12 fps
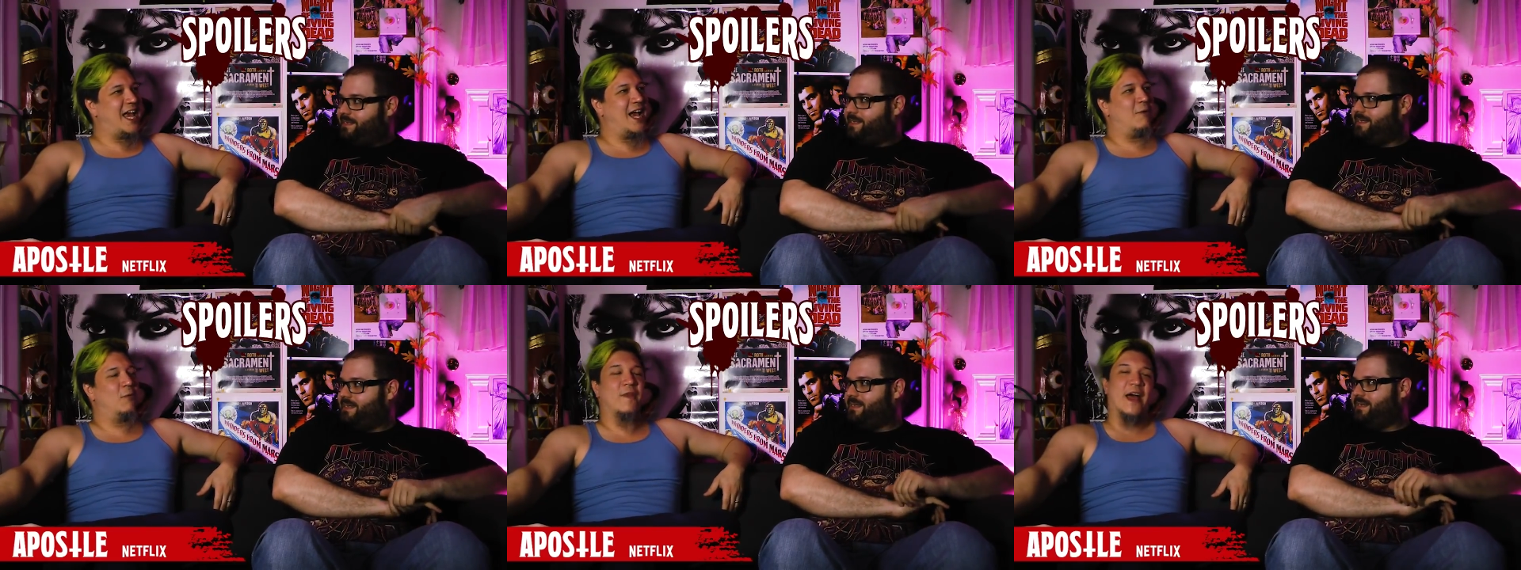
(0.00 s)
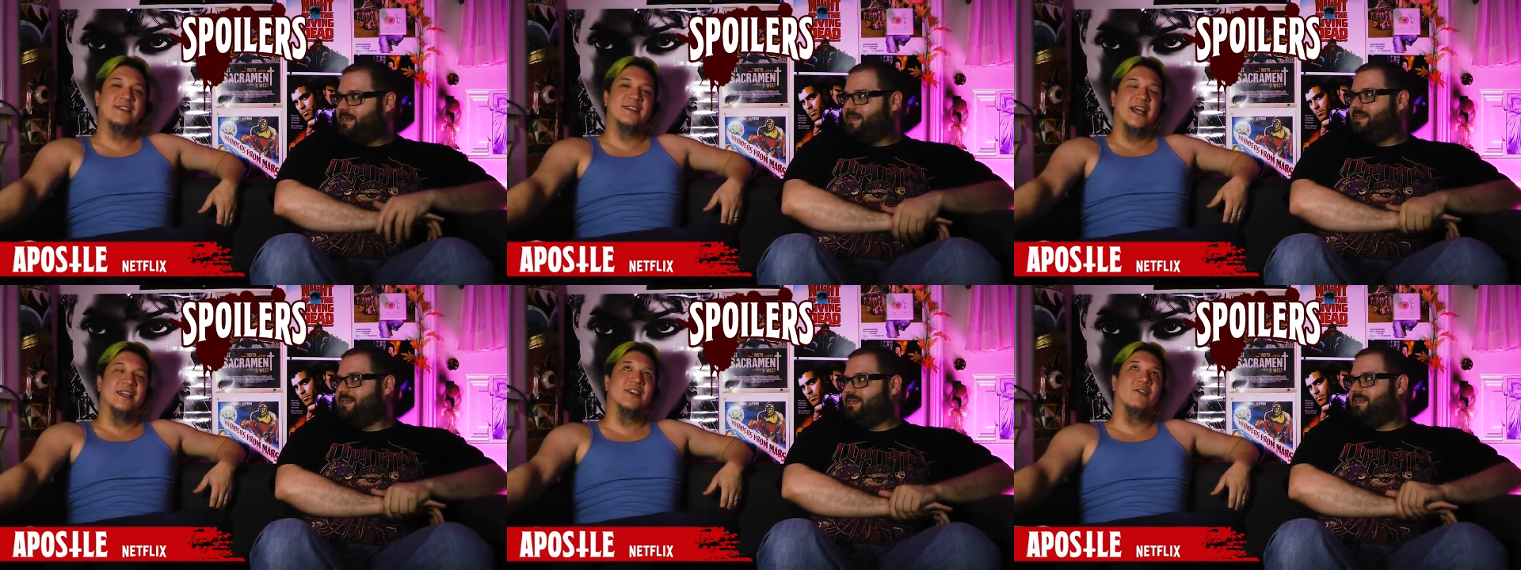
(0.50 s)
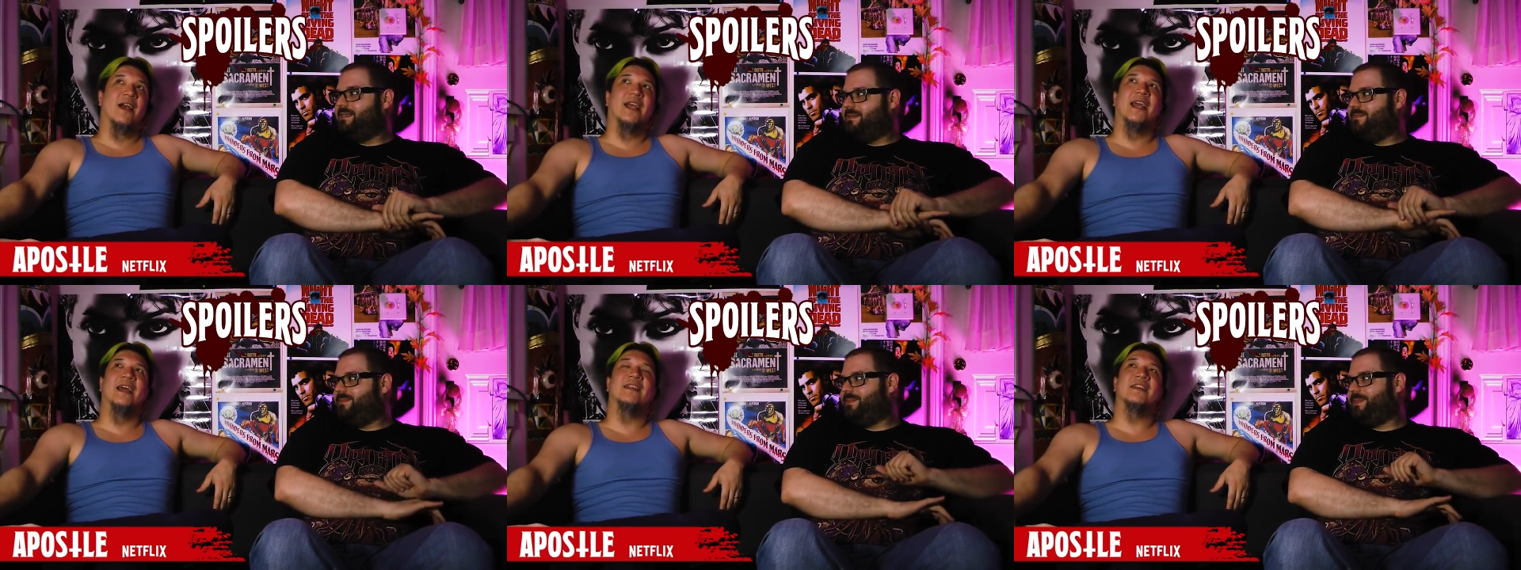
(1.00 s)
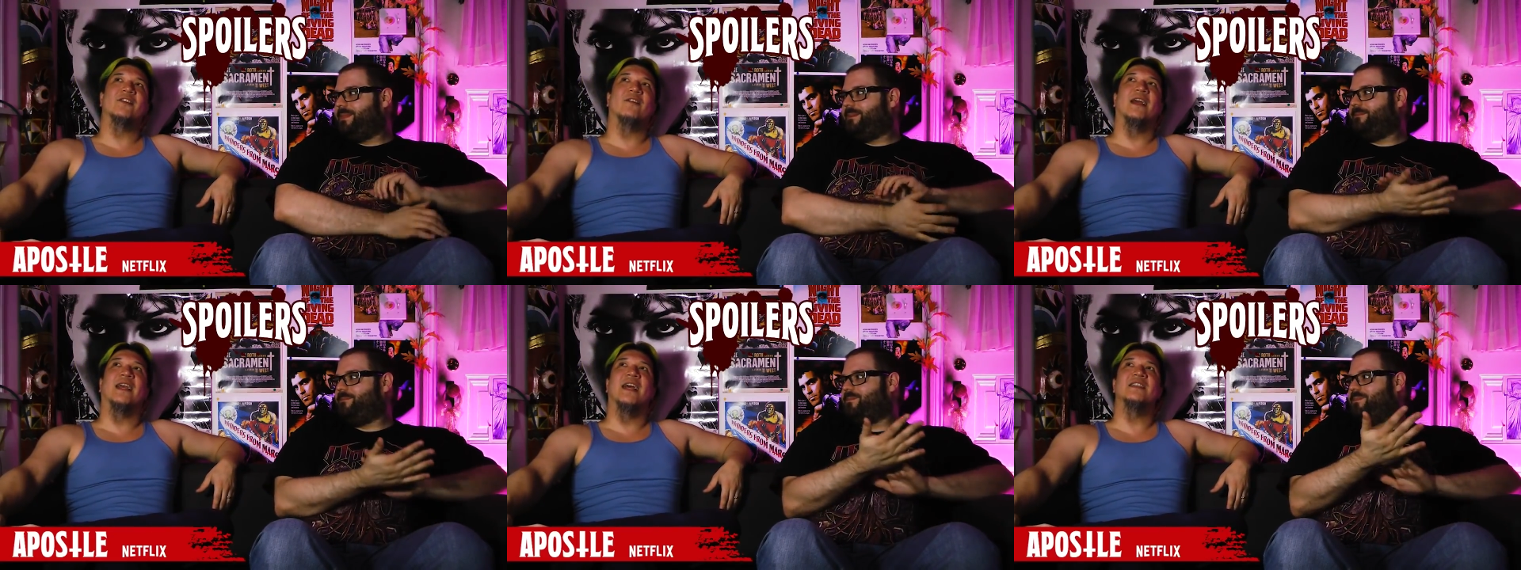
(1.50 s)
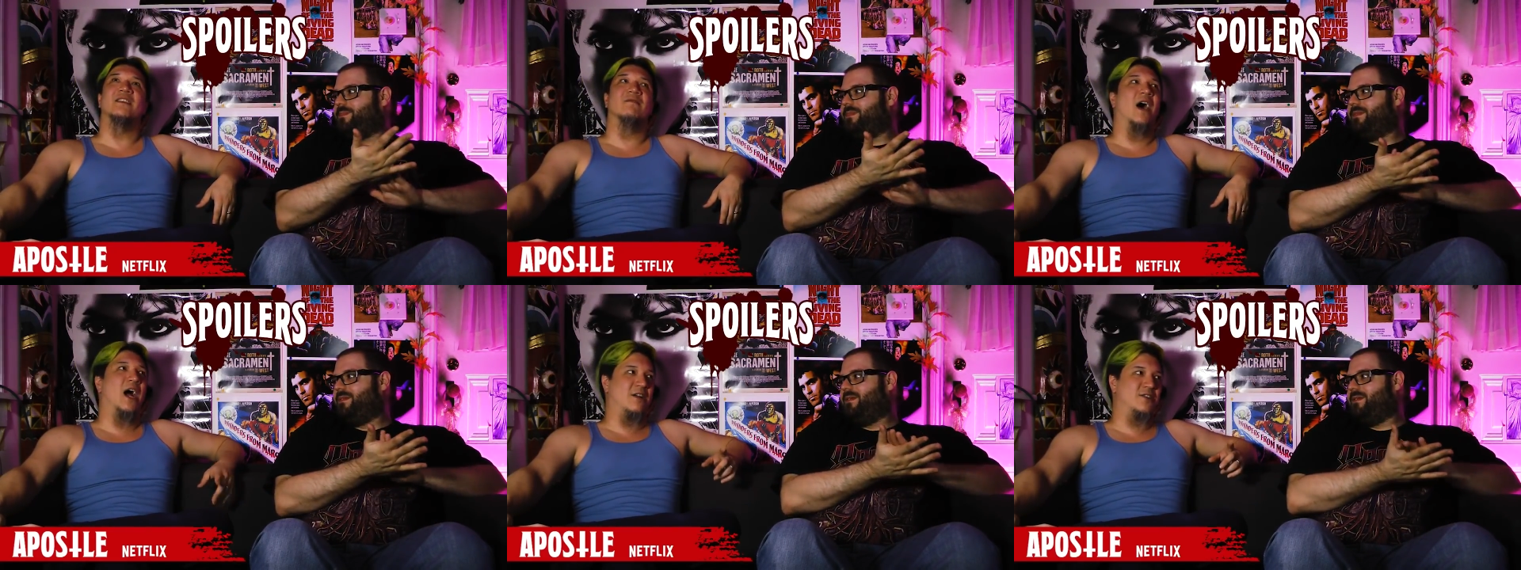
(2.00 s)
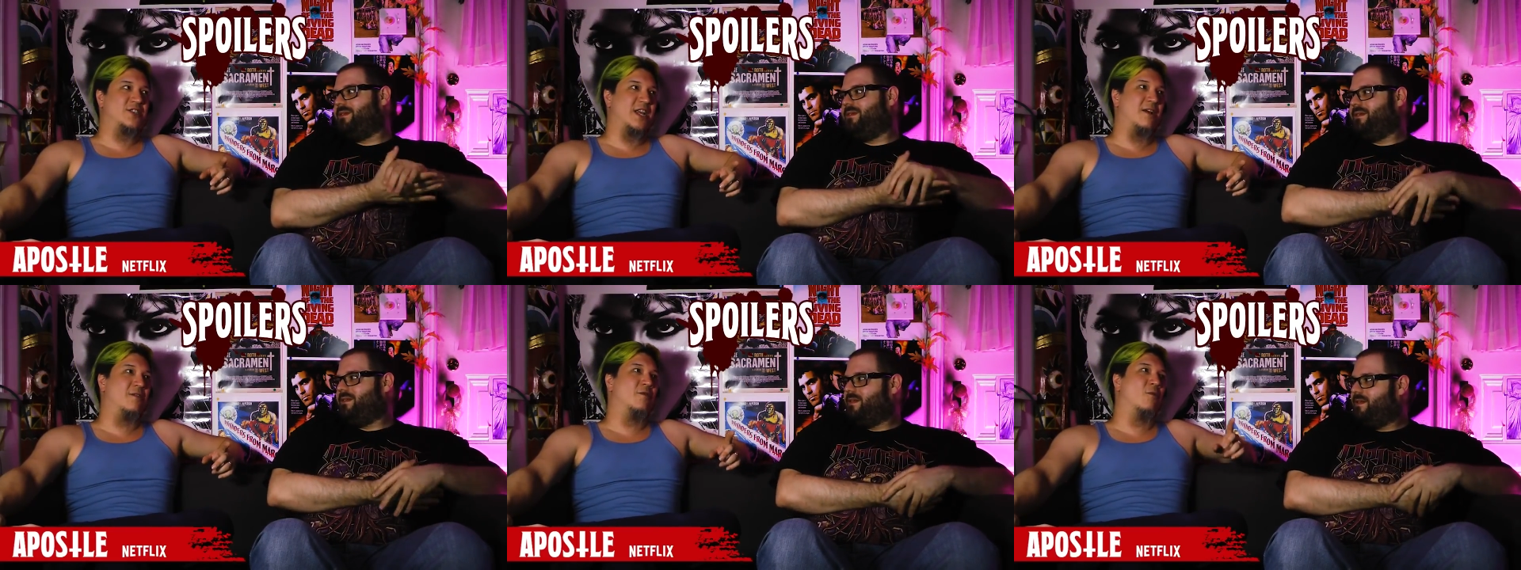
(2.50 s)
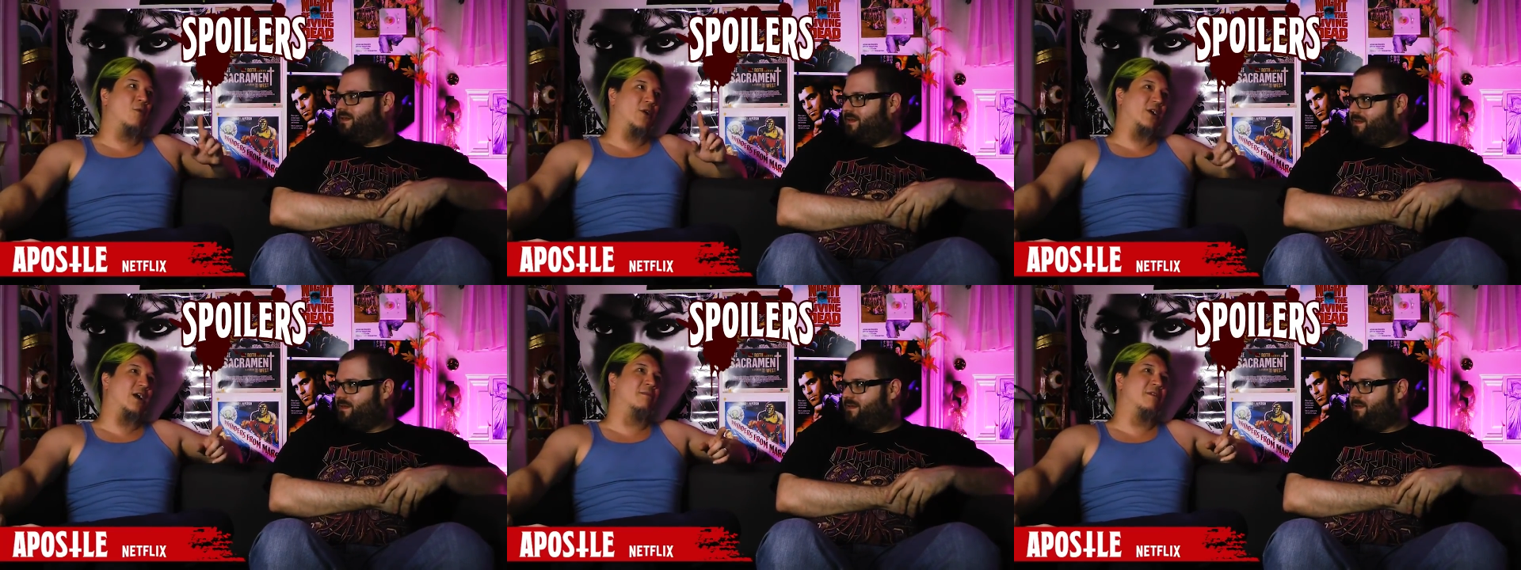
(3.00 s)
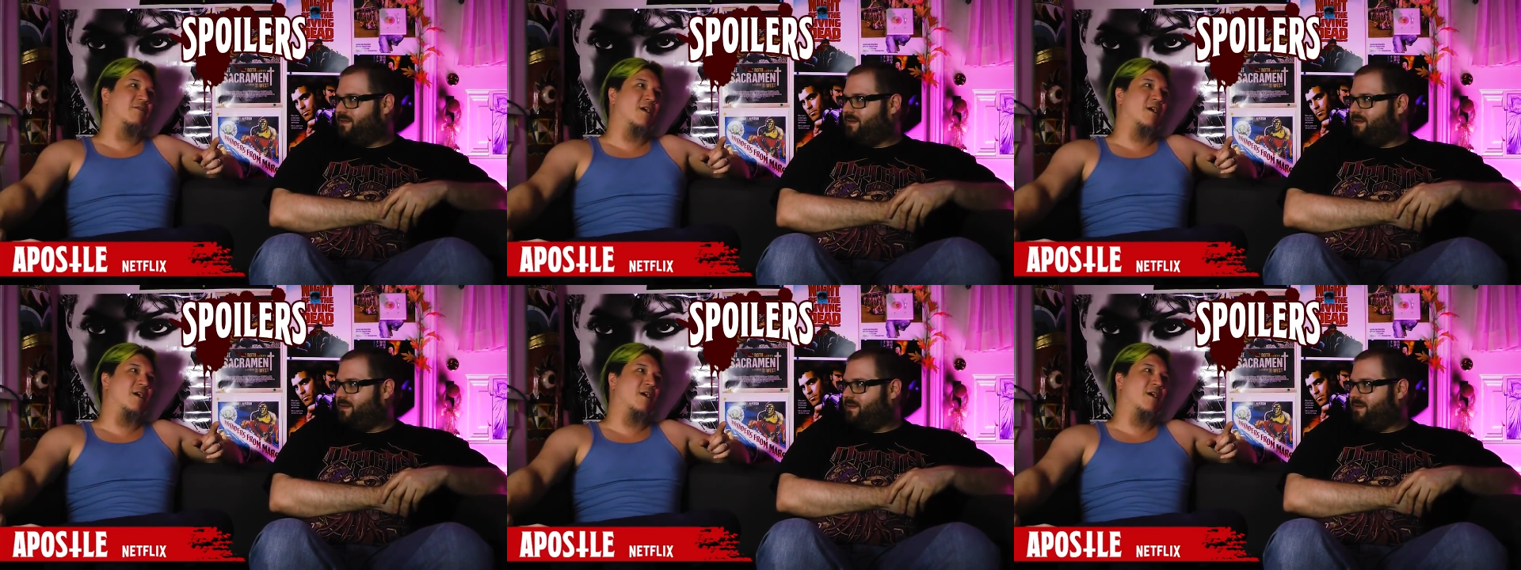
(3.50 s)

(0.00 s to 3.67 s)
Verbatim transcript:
Speaker 1: yeah well that's that's a great that's a great case of i understand where you're coming